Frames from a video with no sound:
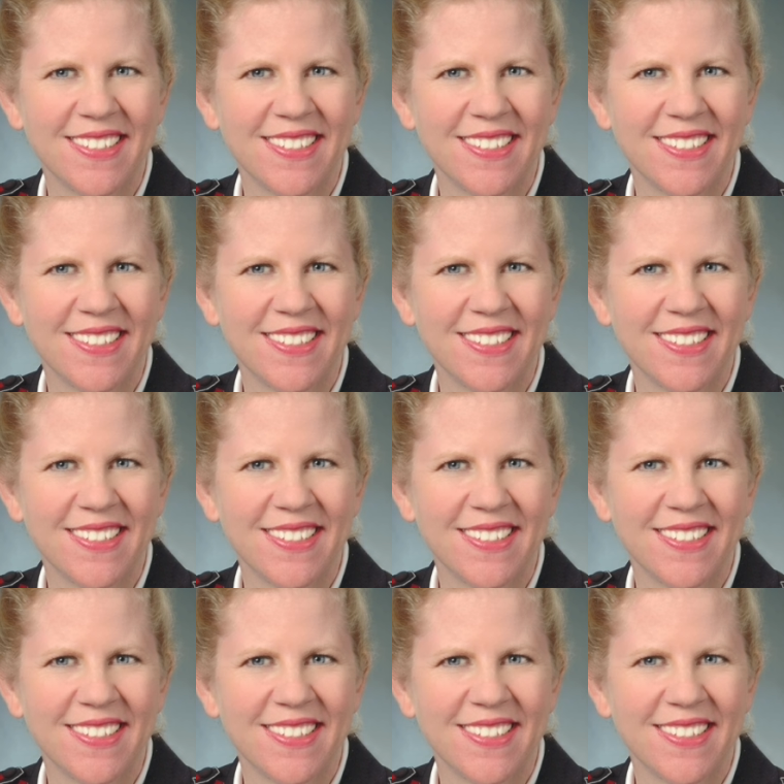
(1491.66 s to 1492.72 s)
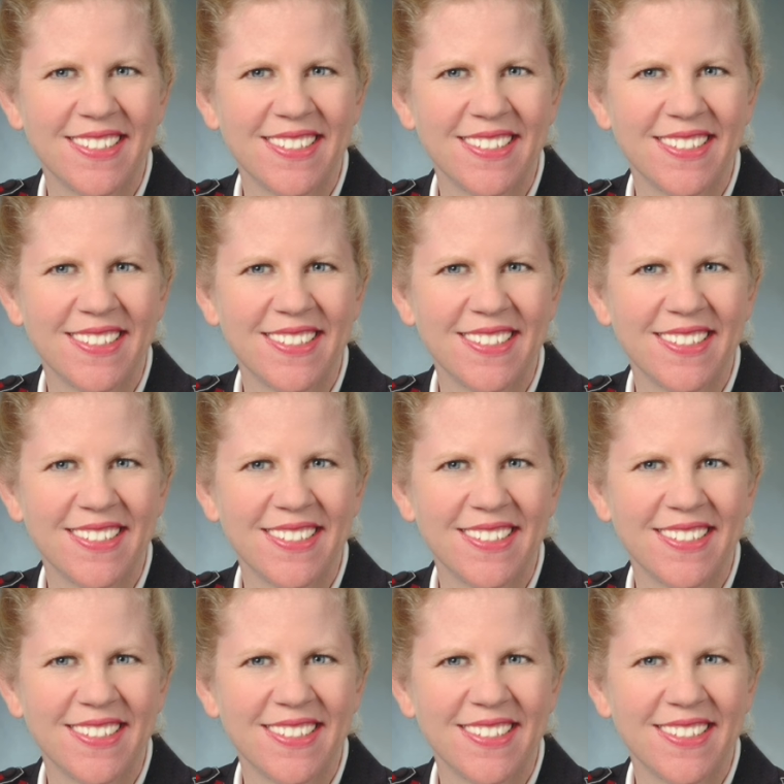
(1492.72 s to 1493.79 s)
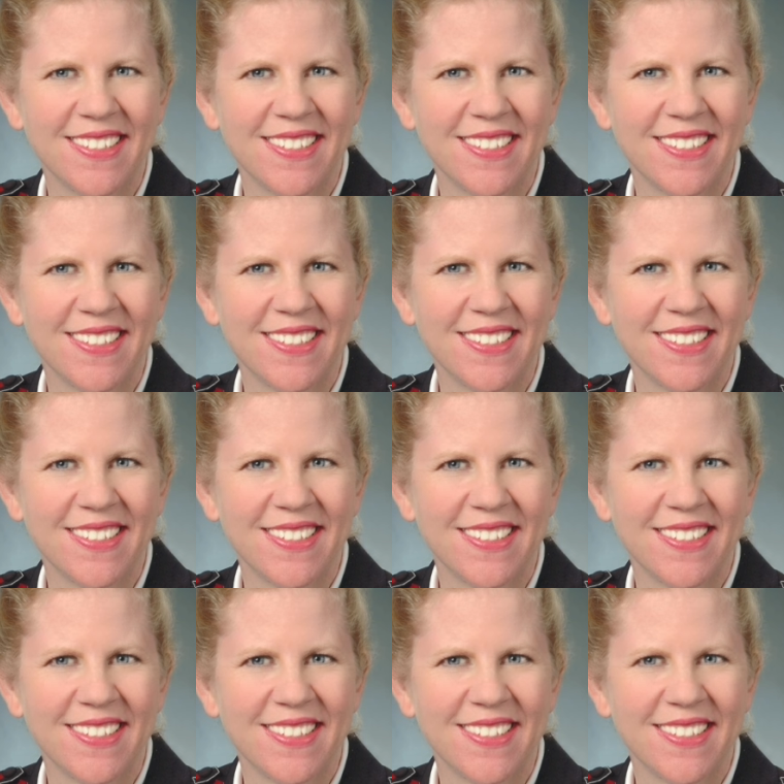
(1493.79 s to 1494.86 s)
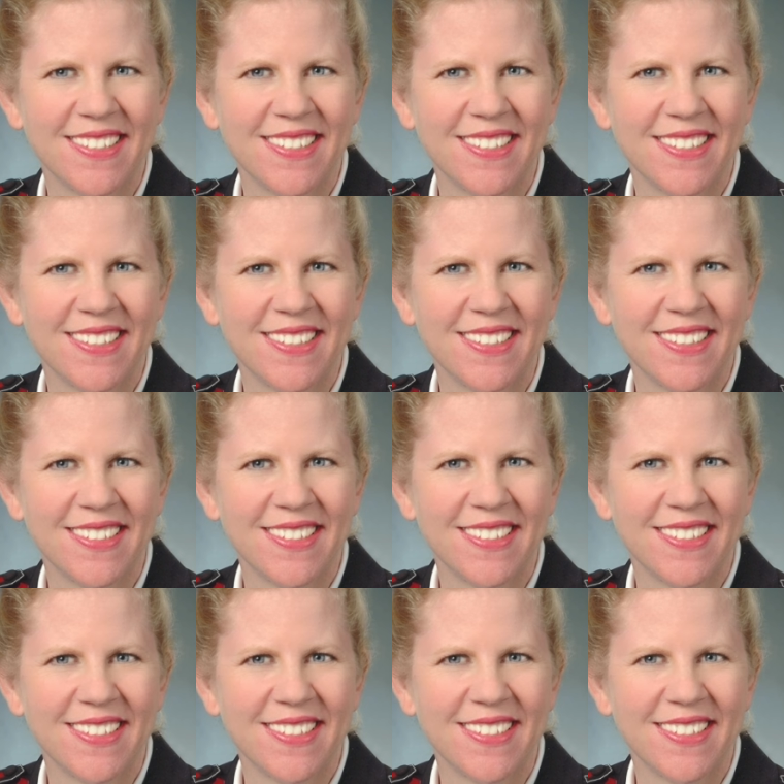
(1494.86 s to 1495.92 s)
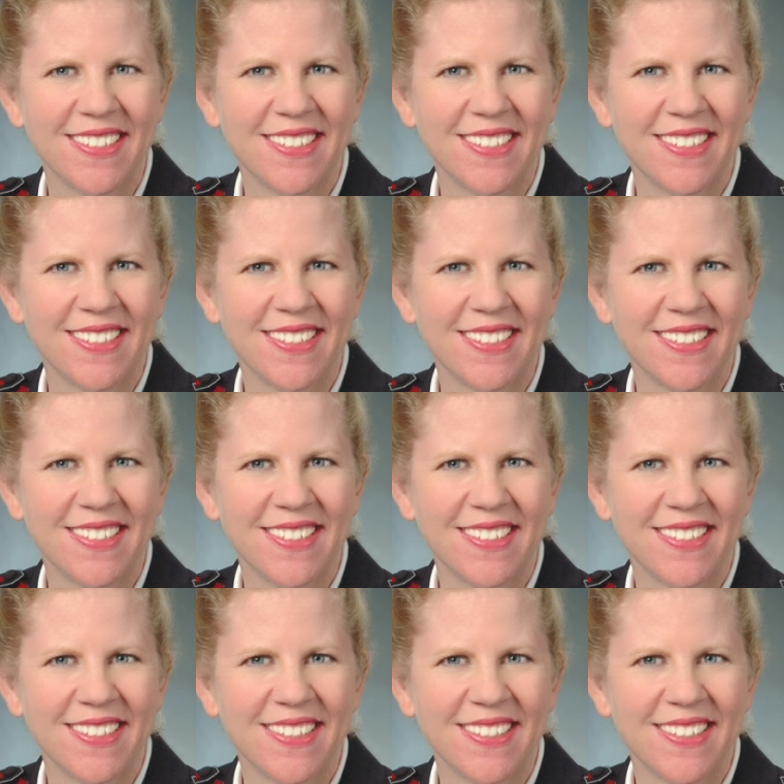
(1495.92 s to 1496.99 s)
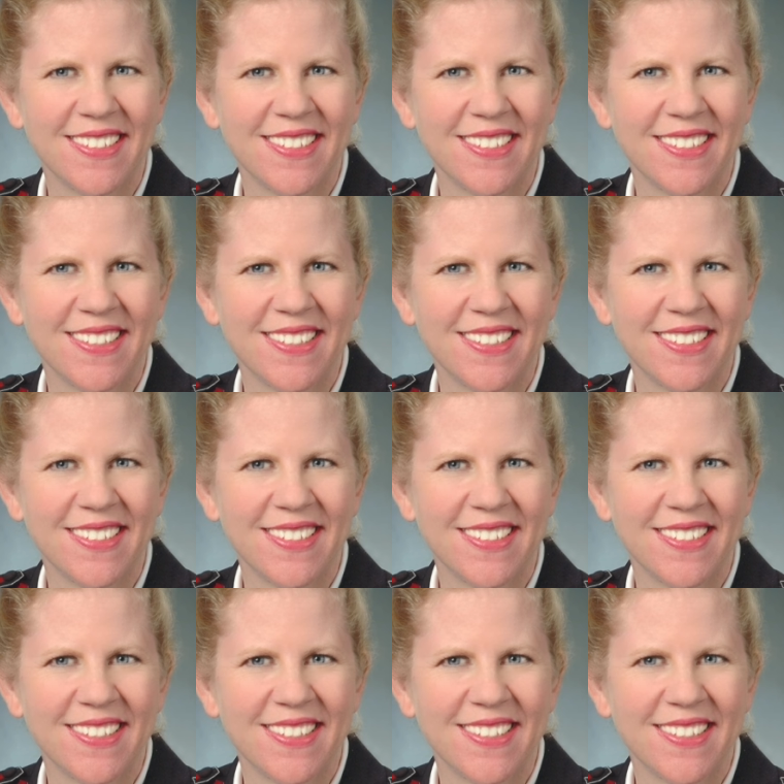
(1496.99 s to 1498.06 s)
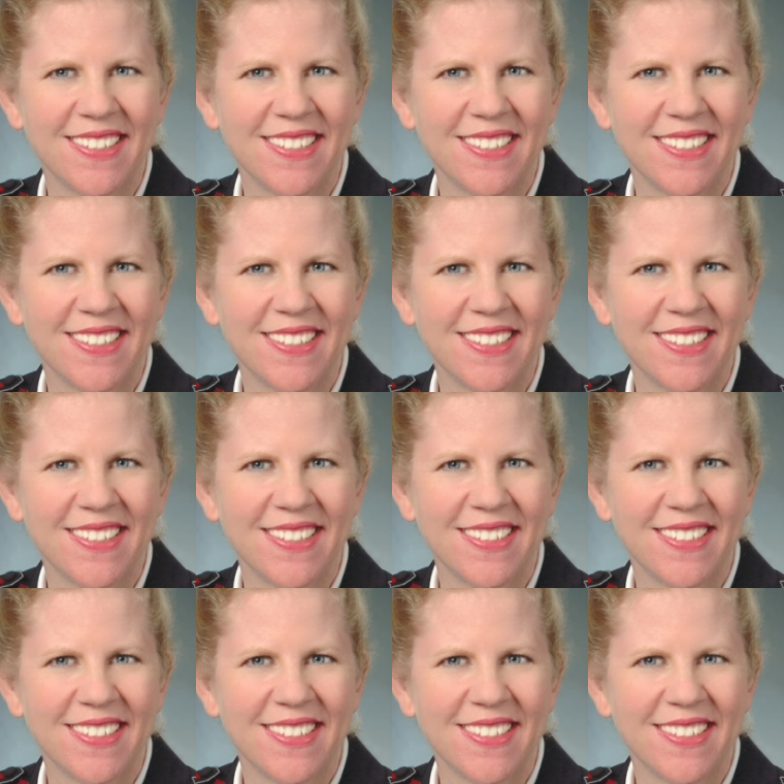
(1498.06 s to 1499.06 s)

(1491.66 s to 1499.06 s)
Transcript: [no speech]